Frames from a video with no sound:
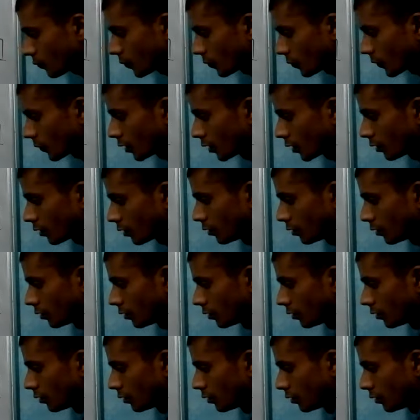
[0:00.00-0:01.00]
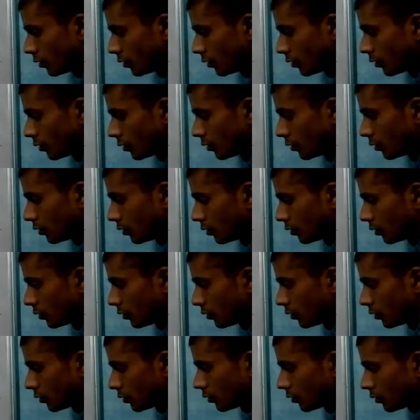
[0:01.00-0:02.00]
No, find what?
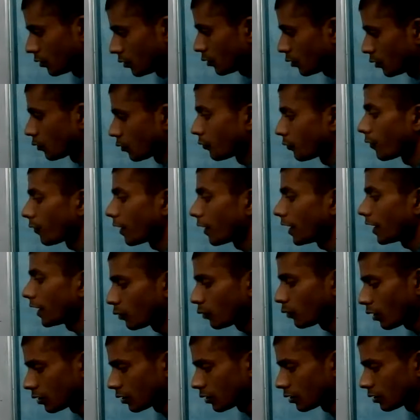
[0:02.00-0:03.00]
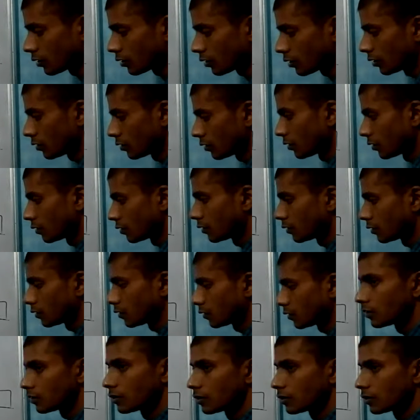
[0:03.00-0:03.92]
What to find in that question?